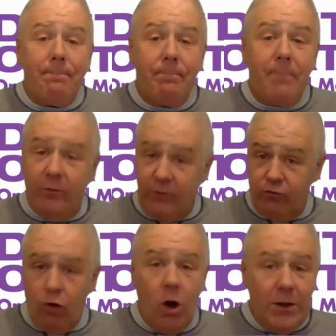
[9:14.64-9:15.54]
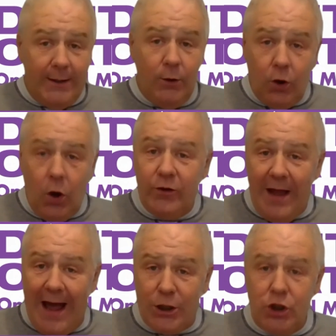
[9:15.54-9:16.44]
because a strong, clear call to
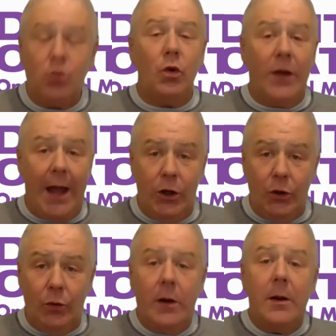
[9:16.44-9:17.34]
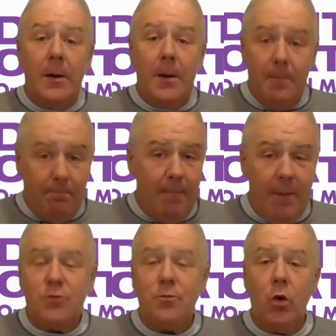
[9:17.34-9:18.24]
action will get you
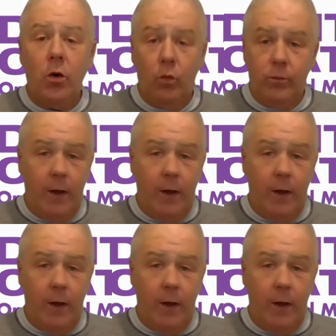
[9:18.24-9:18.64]
much more